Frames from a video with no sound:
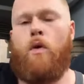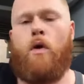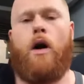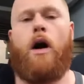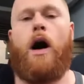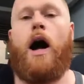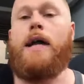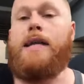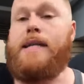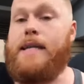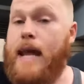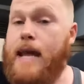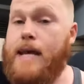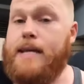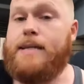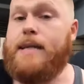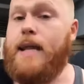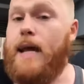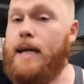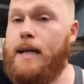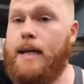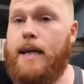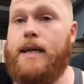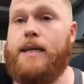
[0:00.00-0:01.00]
on days
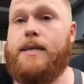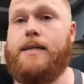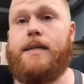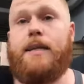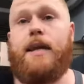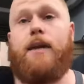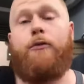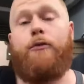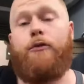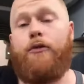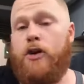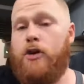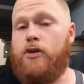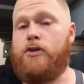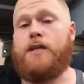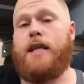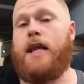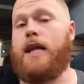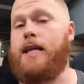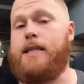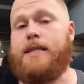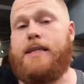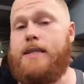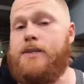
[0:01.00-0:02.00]
like this, it feels
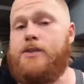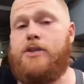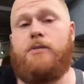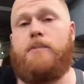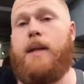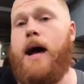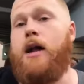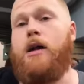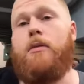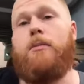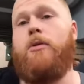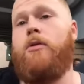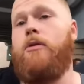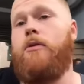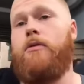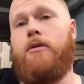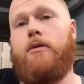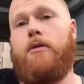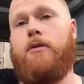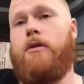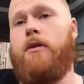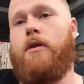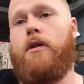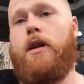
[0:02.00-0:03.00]
like it's insurmountable. Like,
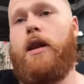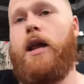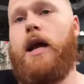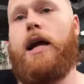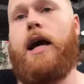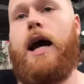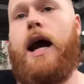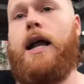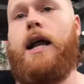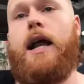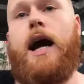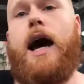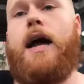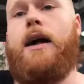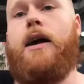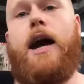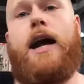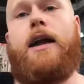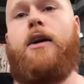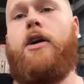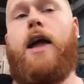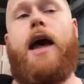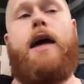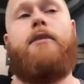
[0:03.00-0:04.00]
I,
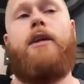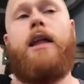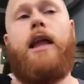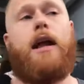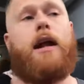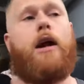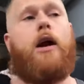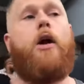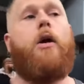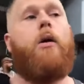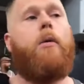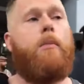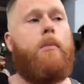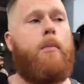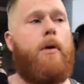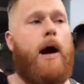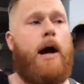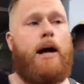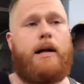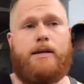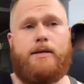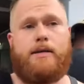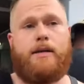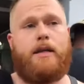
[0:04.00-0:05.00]
I, don't have a lot of hope,
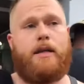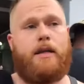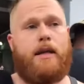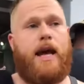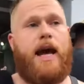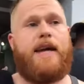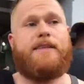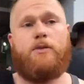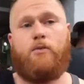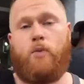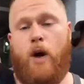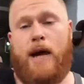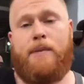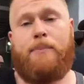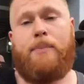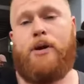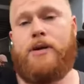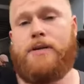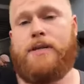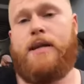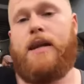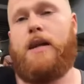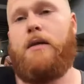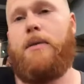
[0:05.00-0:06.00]
honestly. as a white
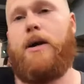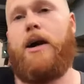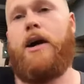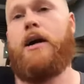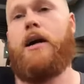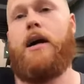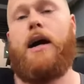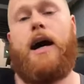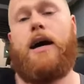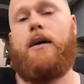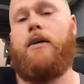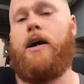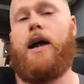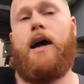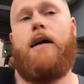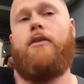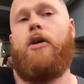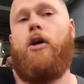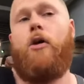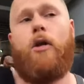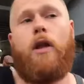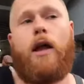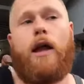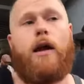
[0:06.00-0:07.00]
person in America, I don't have
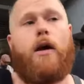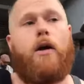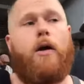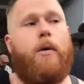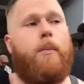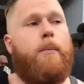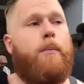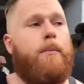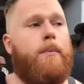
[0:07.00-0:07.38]
a lot of hope. So